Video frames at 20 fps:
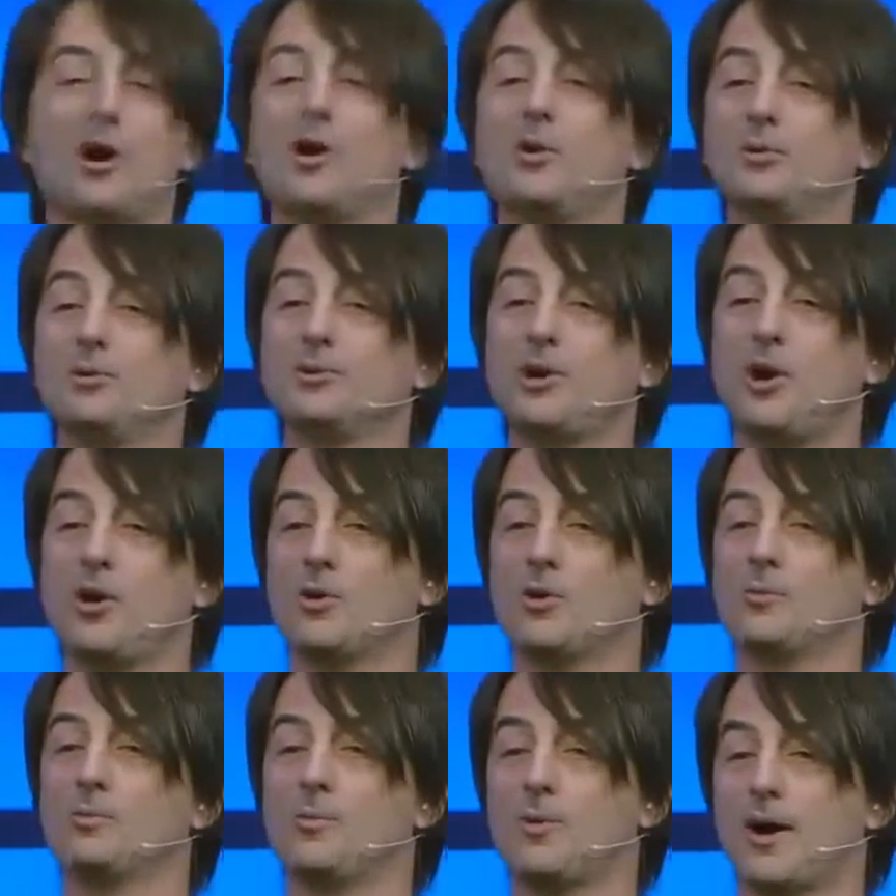own
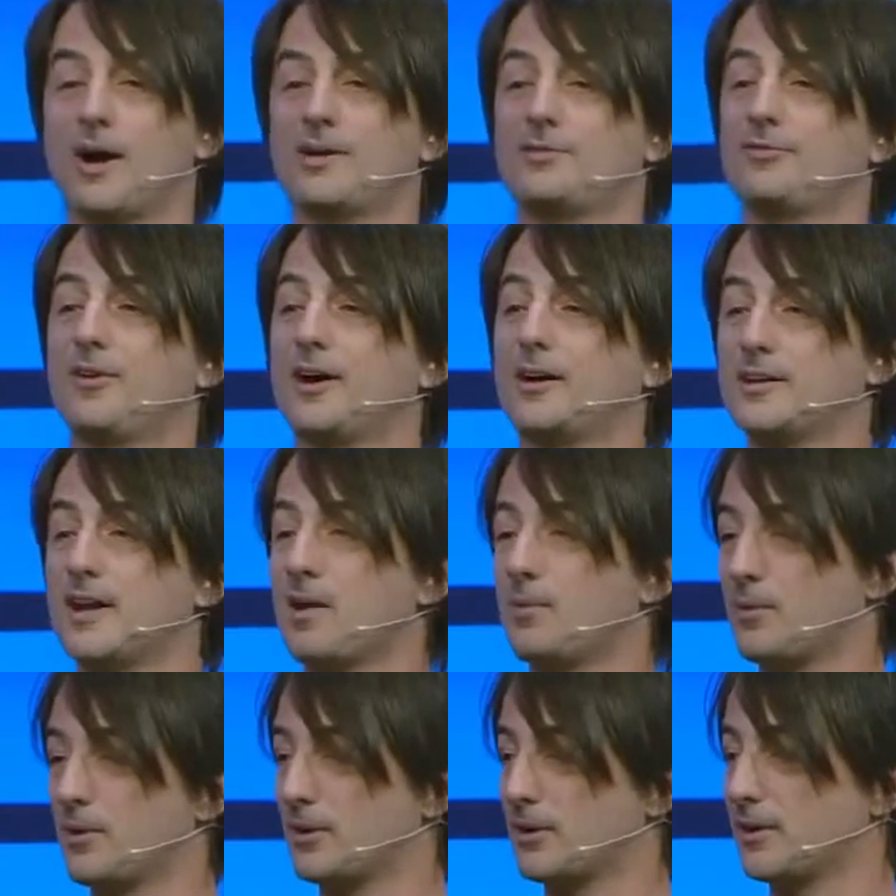home Wi-Fi
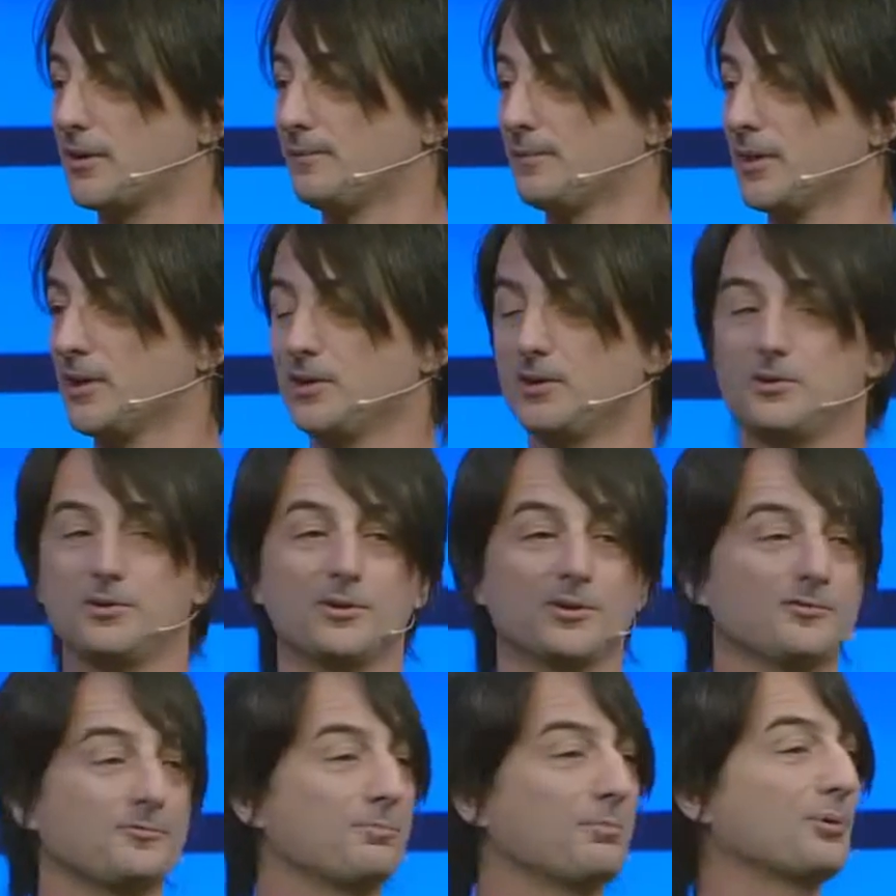network. You
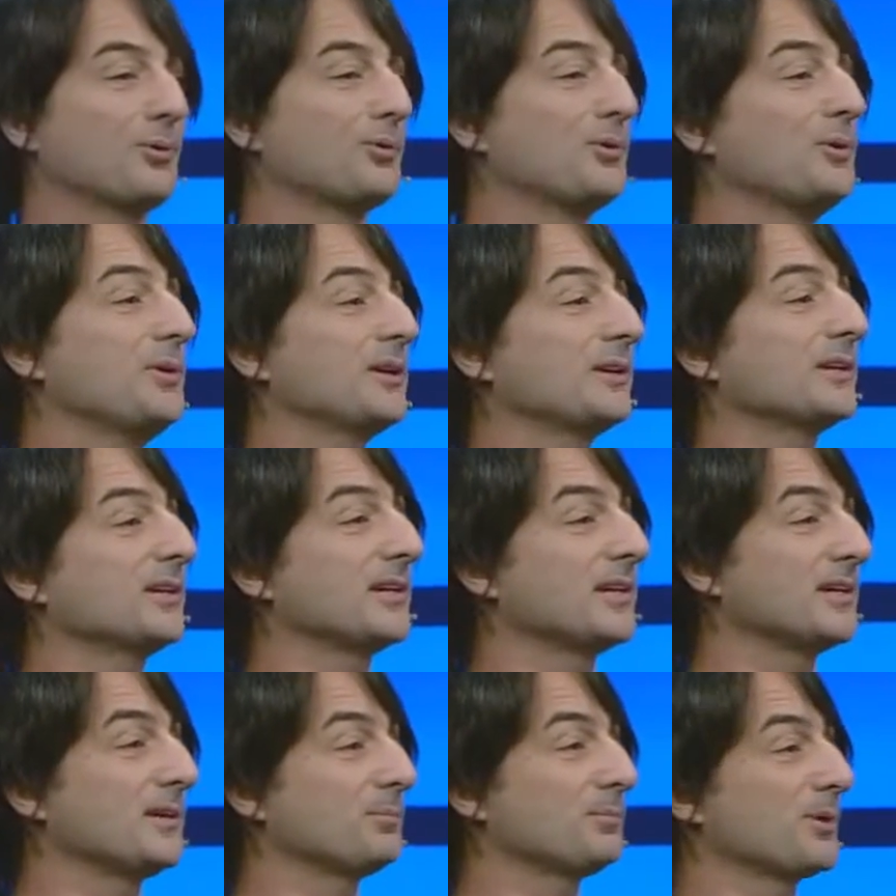have
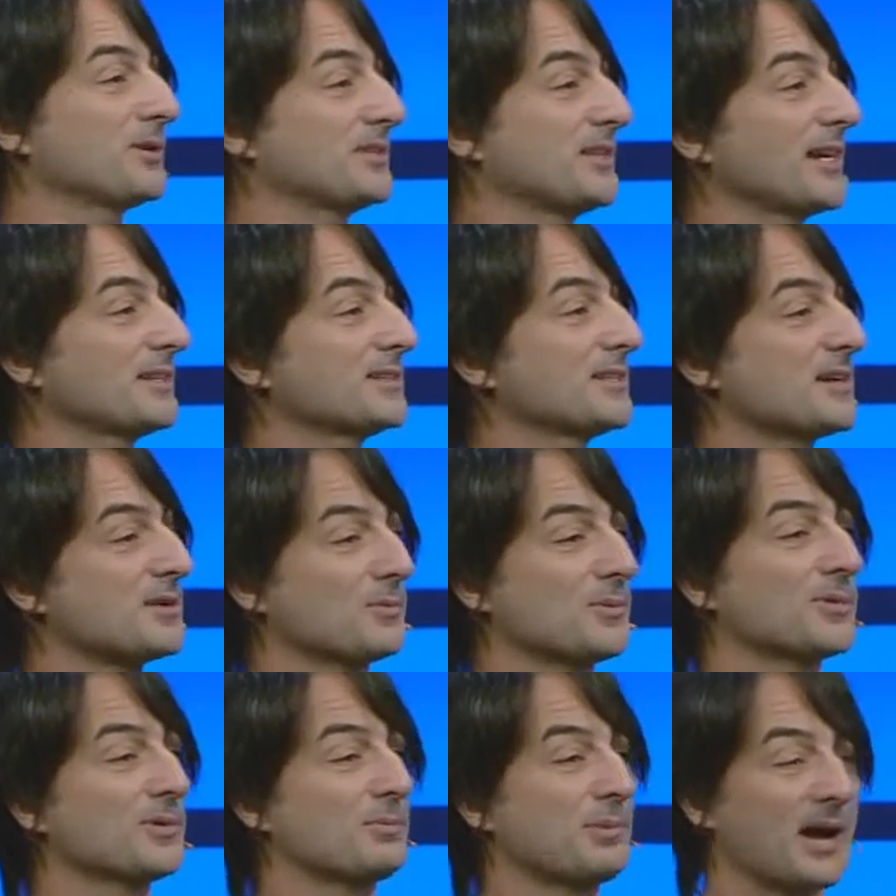prudently protected it
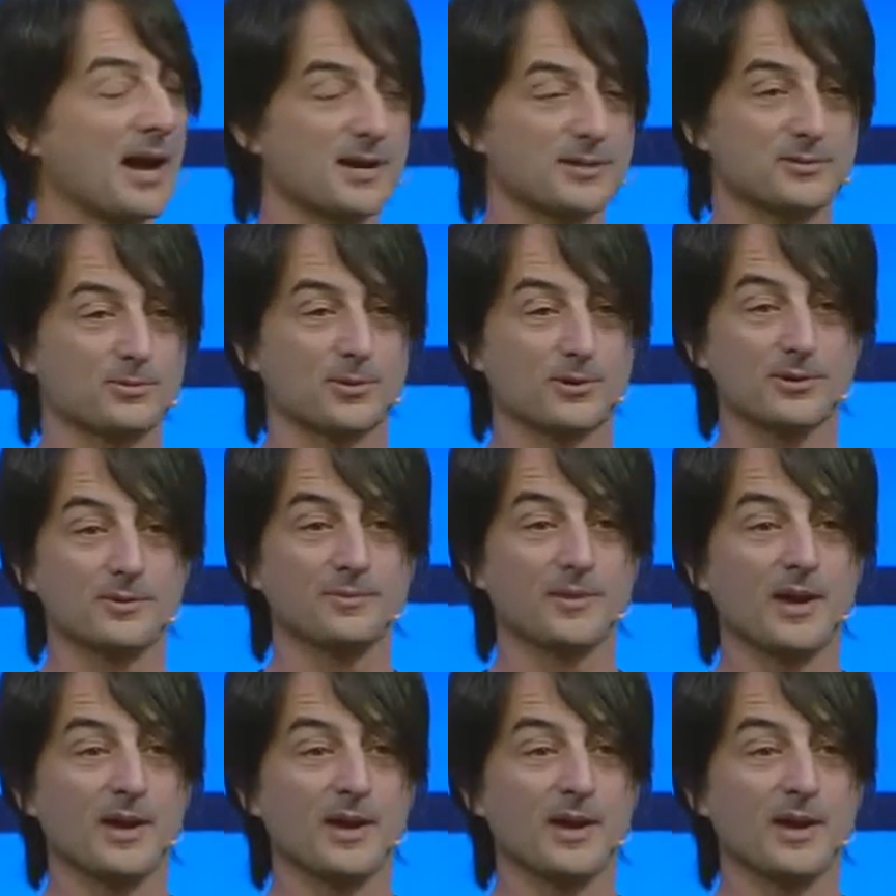with a password.